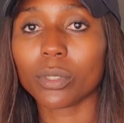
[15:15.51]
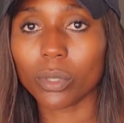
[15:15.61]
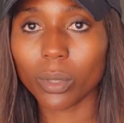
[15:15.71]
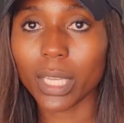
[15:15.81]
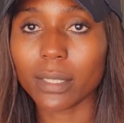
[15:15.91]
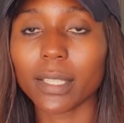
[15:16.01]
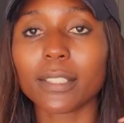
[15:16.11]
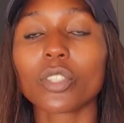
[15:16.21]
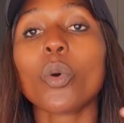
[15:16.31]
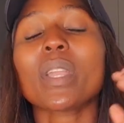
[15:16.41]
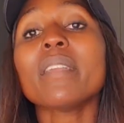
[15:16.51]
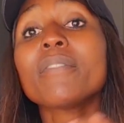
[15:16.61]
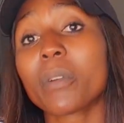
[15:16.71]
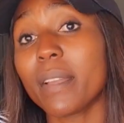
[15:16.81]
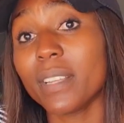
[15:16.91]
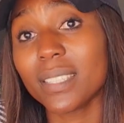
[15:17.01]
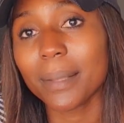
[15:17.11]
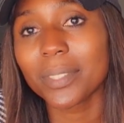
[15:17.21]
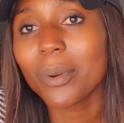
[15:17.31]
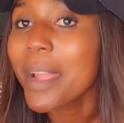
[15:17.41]
So that's it. So if you haven't
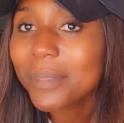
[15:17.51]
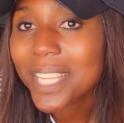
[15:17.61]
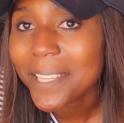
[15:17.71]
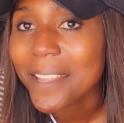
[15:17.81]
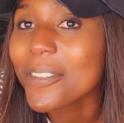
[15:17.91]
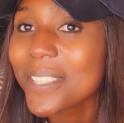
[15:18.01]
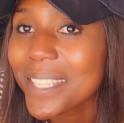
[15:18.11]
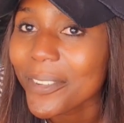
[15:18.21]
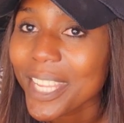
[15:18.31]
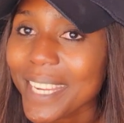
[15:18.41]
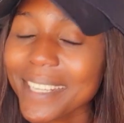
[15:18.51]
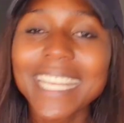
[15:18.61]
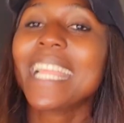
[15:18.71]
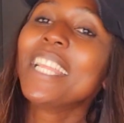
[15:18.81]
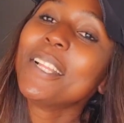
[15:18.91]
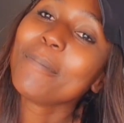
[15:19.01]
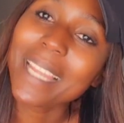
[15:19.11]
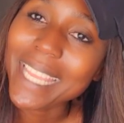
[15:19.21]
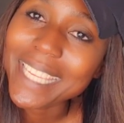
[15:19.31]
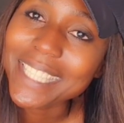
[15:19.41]
subscribed yet and you're still here,
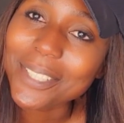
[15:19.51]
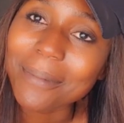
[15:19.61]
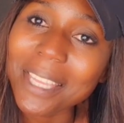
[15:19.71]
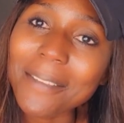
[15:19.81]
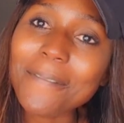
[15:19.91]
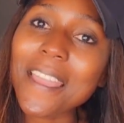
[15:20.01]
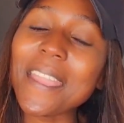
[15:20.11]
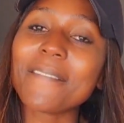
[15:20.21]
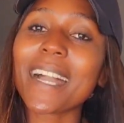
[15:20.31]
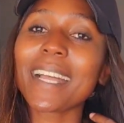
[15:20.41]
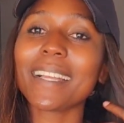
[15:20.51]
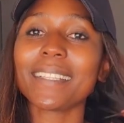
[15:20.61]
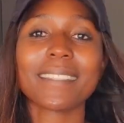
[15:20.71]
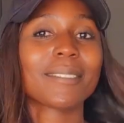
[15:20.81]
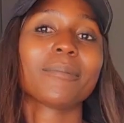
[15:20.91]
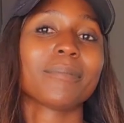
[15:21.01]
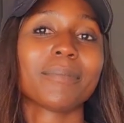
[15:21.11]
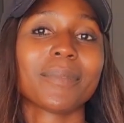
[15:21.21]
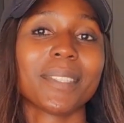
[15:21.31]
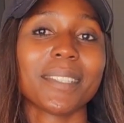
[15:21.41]
please do me a favor,
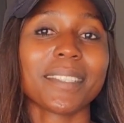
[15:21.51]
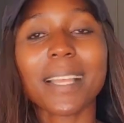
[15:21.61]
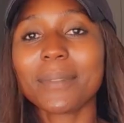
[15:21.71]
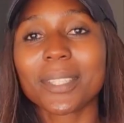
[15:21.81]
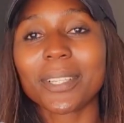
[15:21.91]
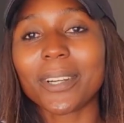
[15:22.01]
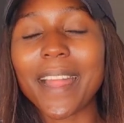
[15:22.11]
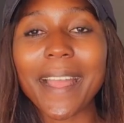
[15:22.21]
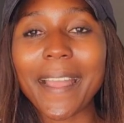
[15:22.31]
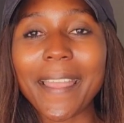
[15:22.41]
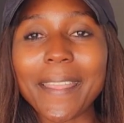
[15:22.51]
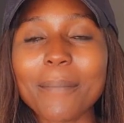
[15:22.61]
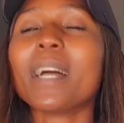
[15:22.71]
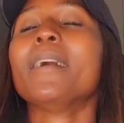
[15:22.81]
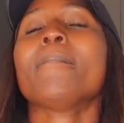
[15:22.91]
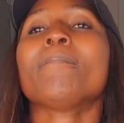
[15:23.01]
subscribe.